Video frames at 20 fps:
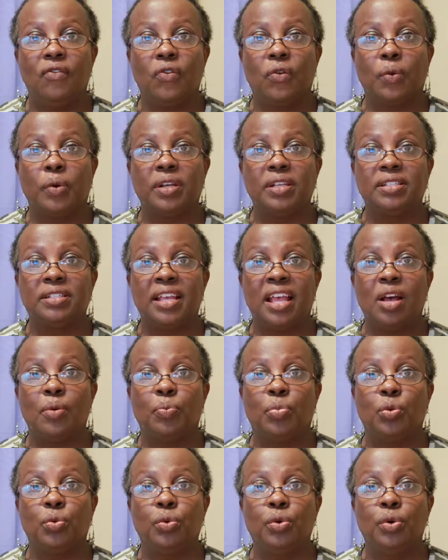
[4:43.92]
For
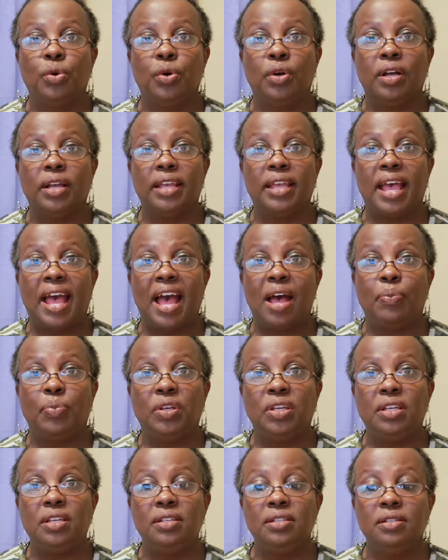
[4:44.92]
example,
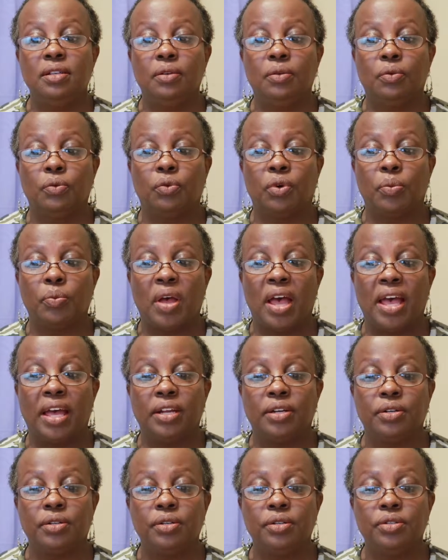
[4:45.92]
copies,
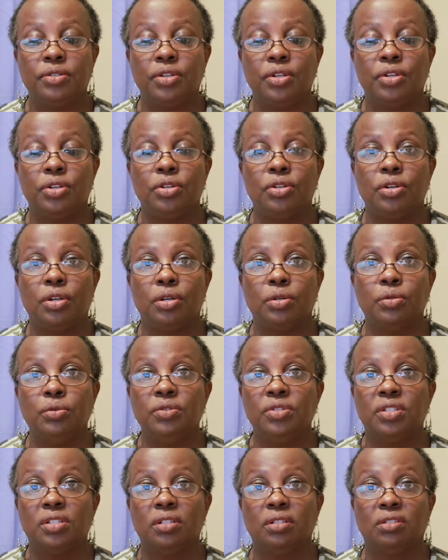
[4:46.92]
reminders,
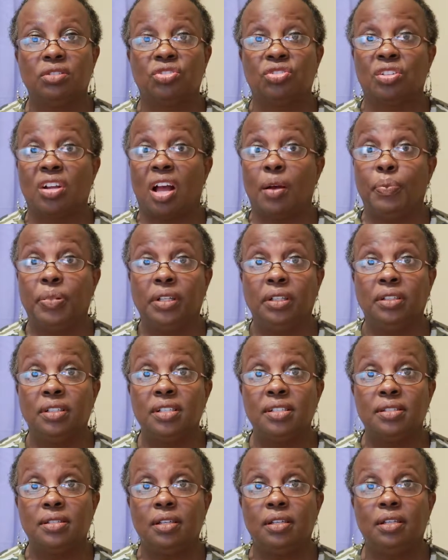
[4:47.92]
notes, shopping
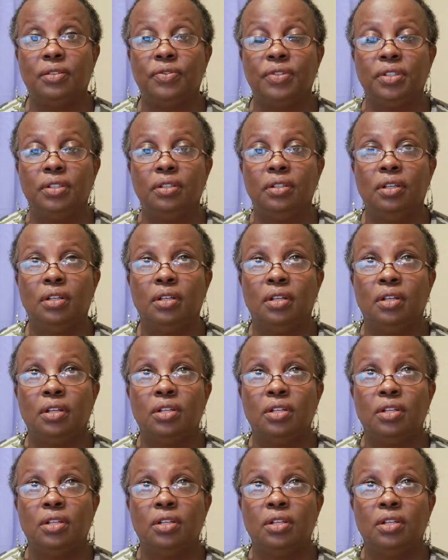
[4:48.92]
lists even.